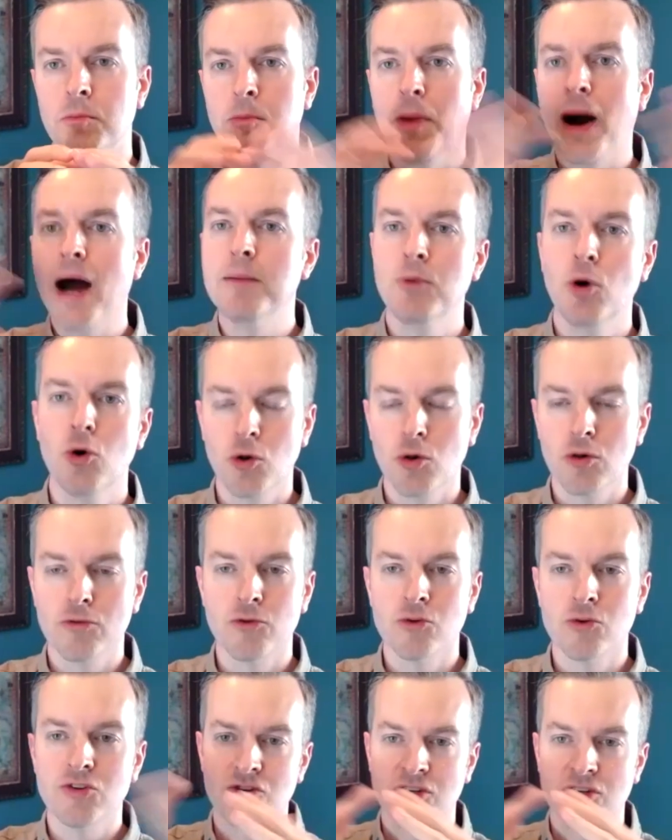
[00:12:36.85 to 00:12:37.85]
bimodal
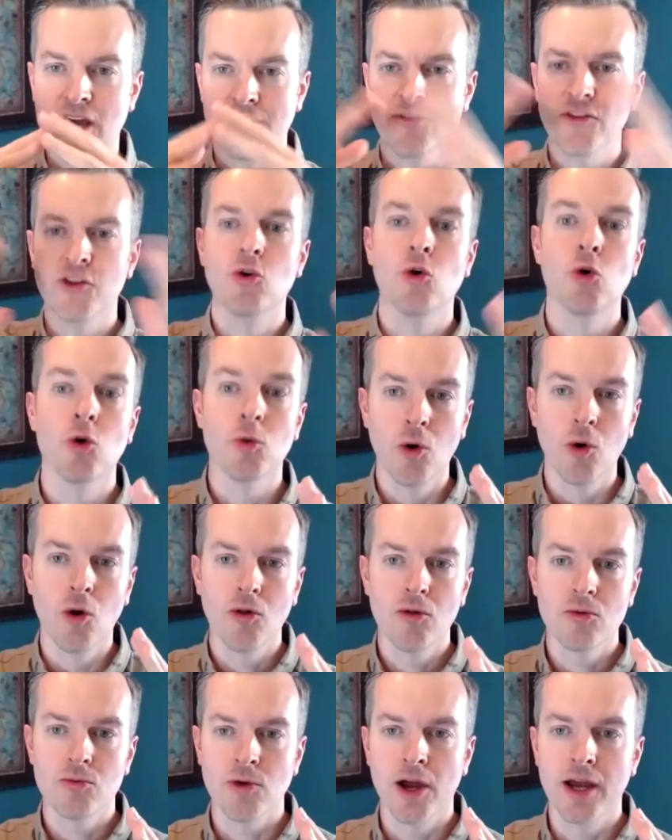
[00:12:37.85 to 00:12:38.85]
versus kind of the
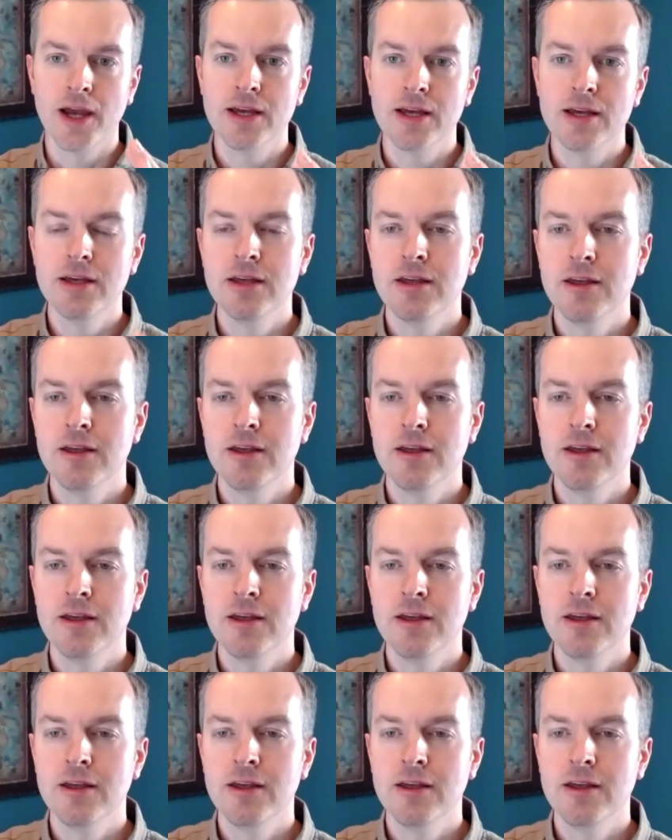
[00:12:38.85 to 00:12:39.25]
normal, right?